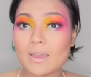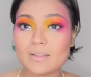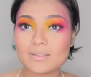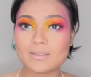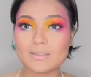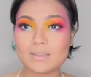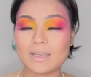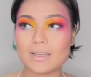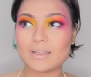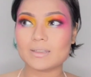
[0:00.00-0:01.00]
It's
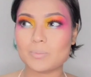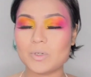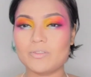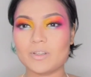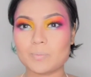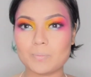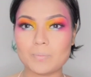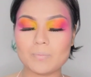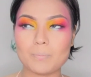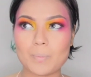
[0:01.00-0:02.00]
like the perfect
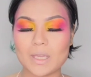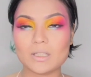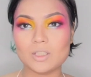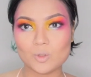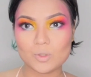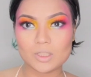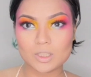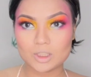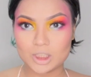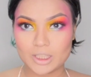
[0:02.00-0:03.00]
pink
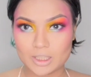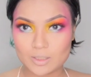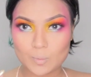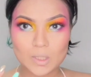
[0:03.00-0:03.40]
nude shade